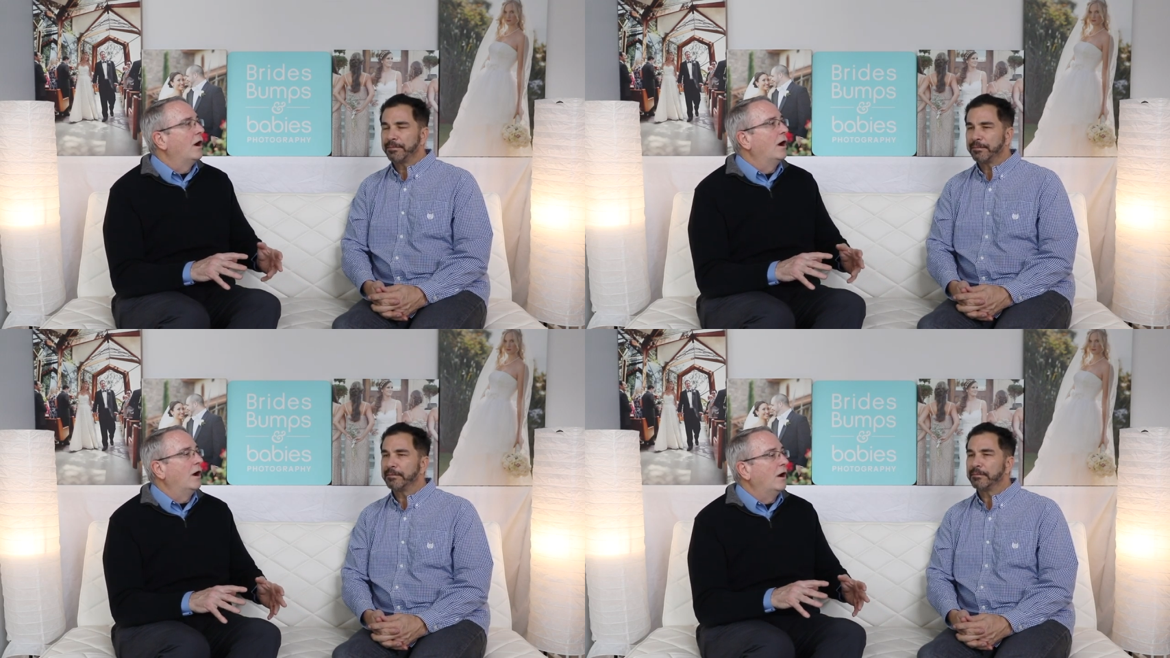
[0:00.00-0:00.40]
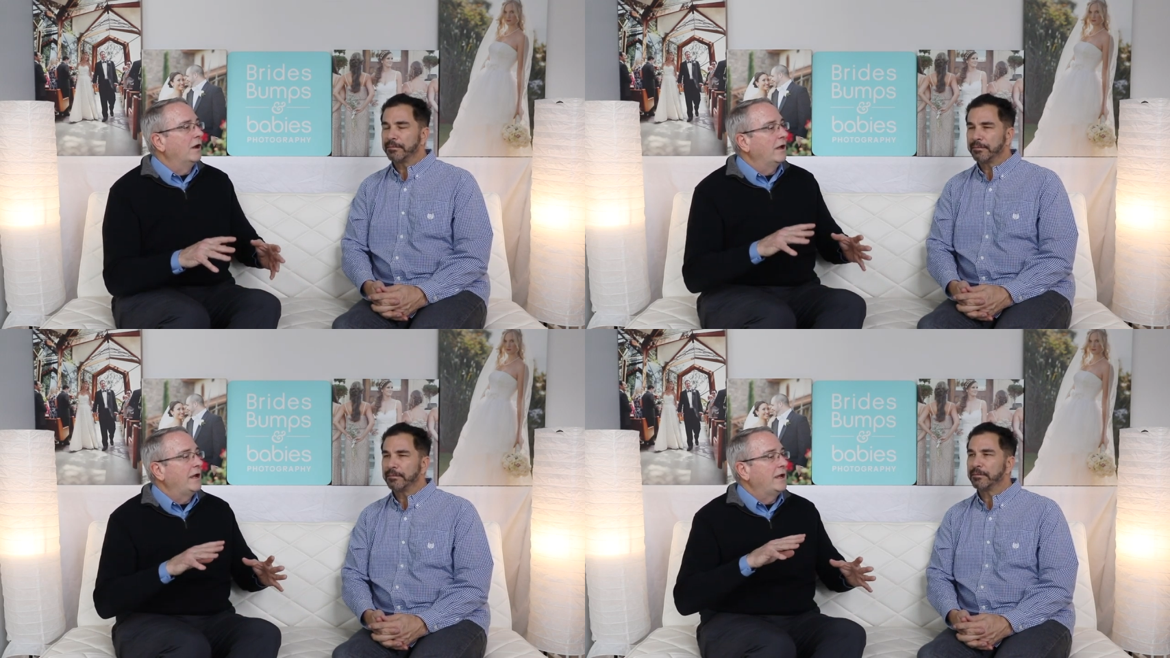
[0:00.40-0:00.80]

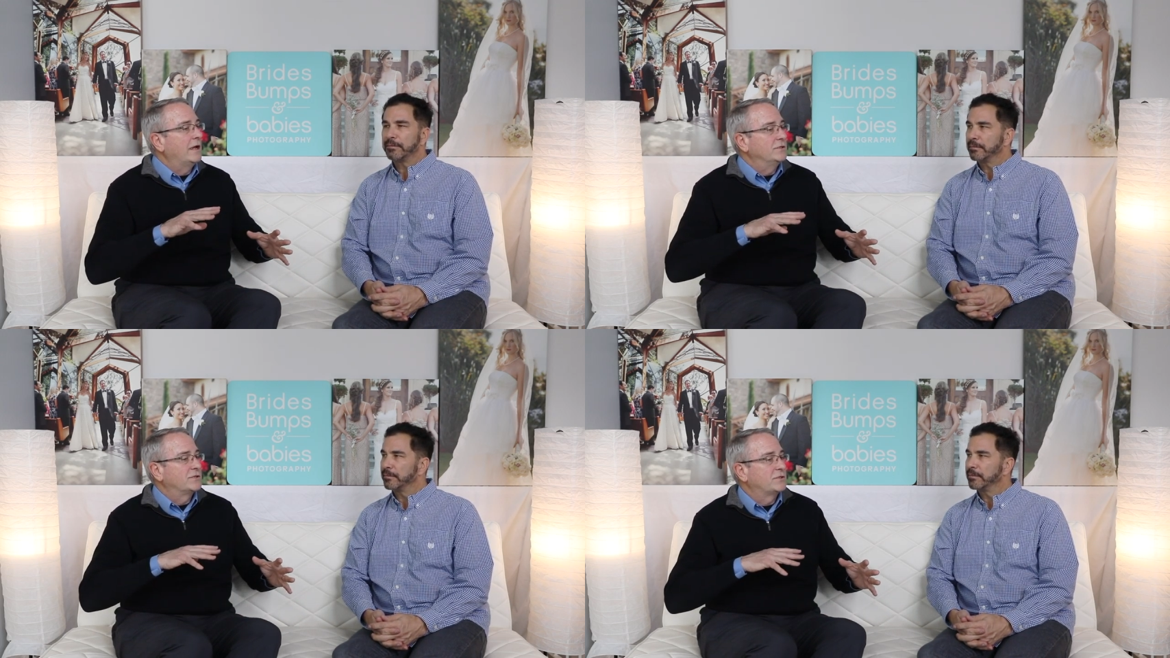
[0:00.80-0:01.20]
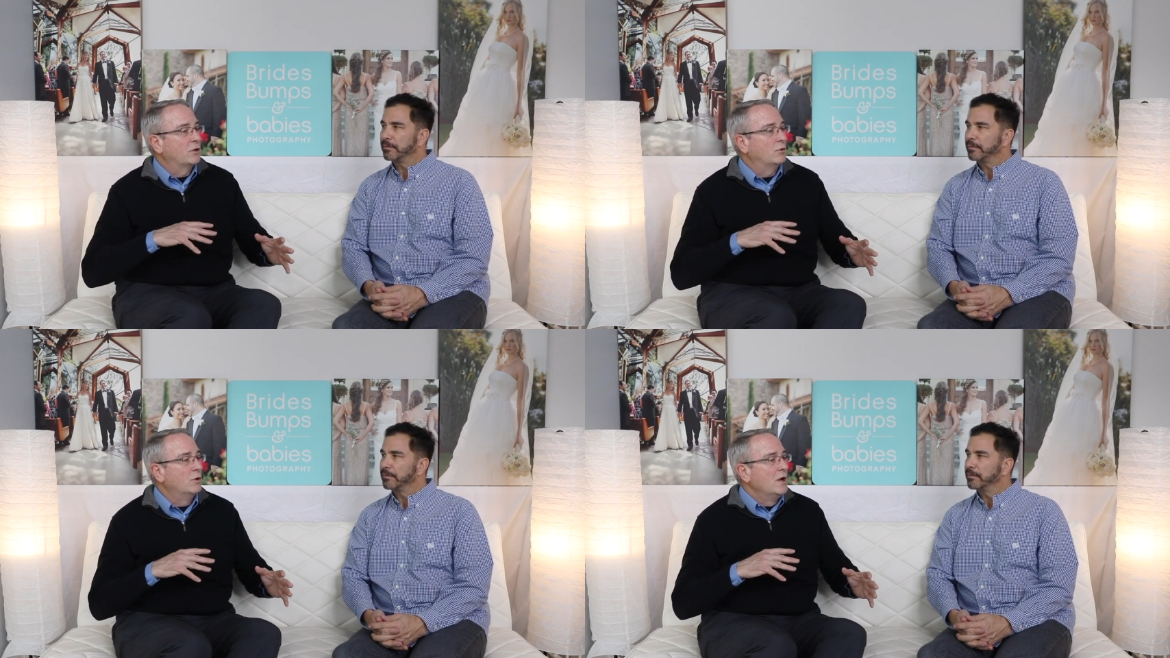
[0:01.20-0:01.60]
Speaker 1: Uh, and
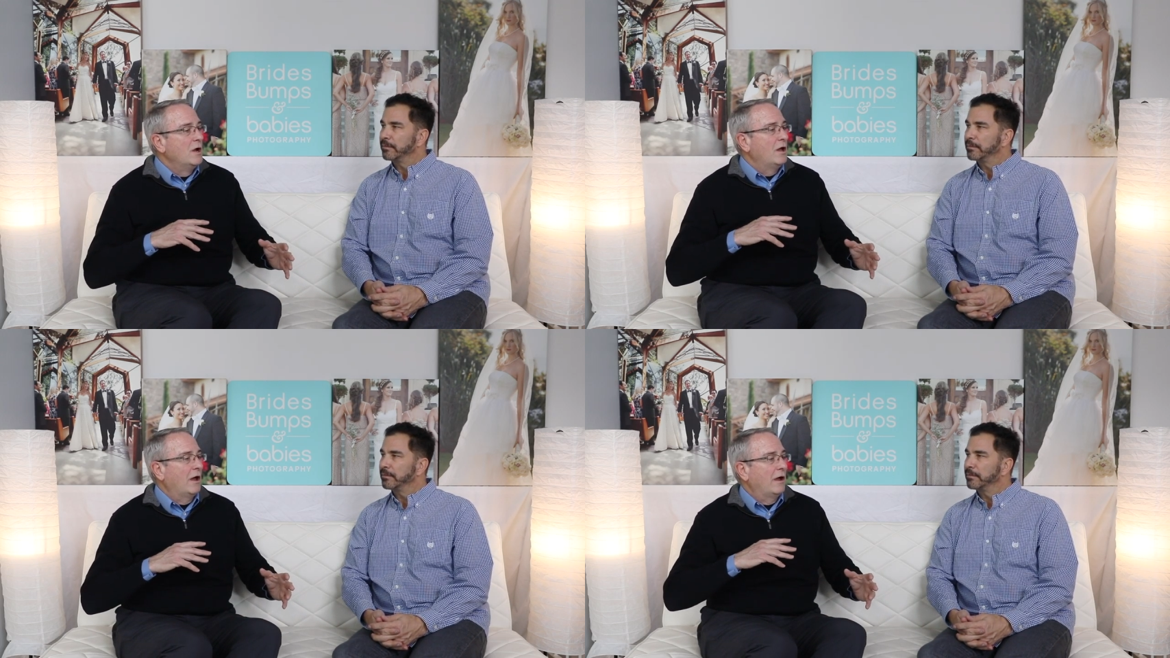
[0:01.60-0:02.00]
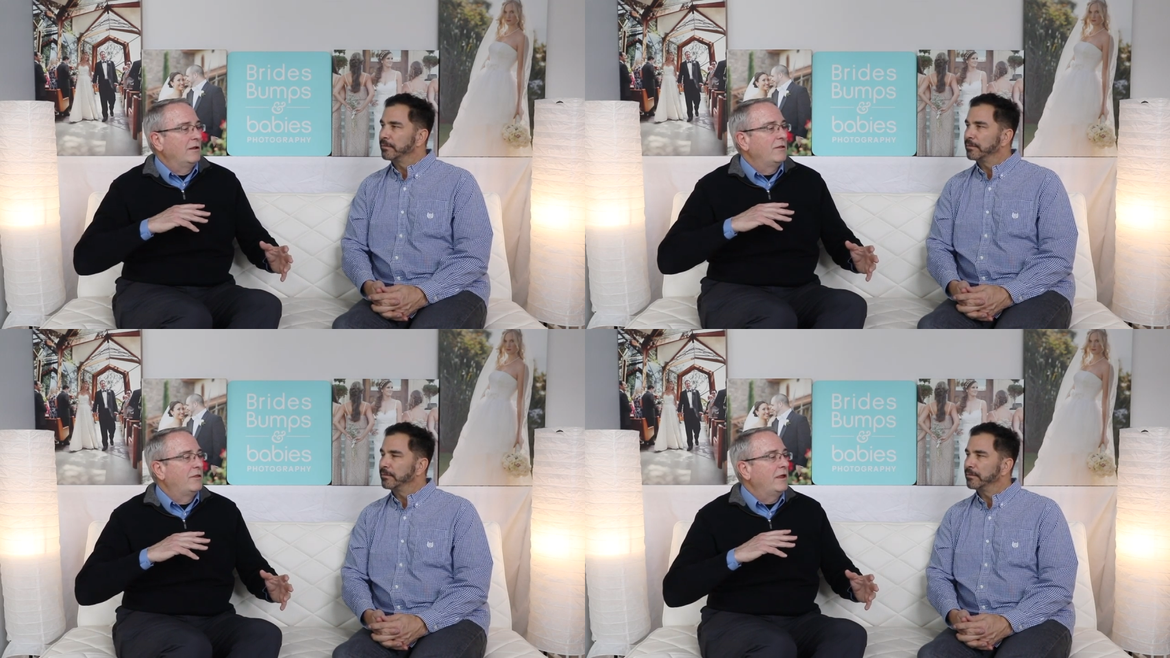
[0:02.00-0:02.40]
so
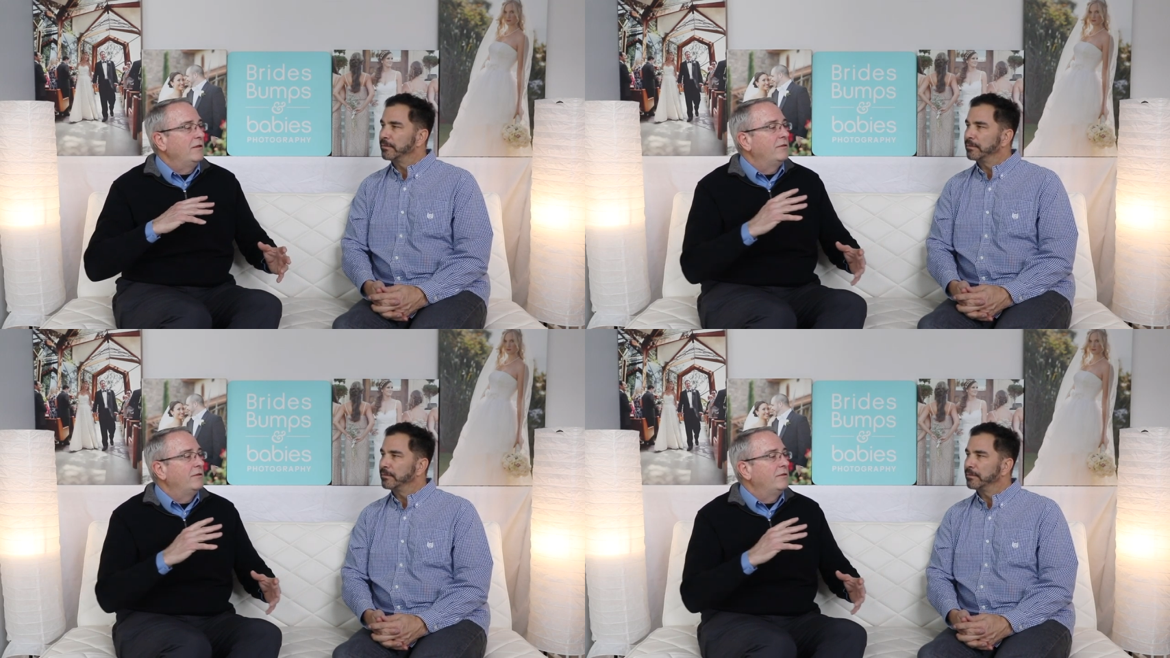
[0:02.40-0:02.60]
uh, they,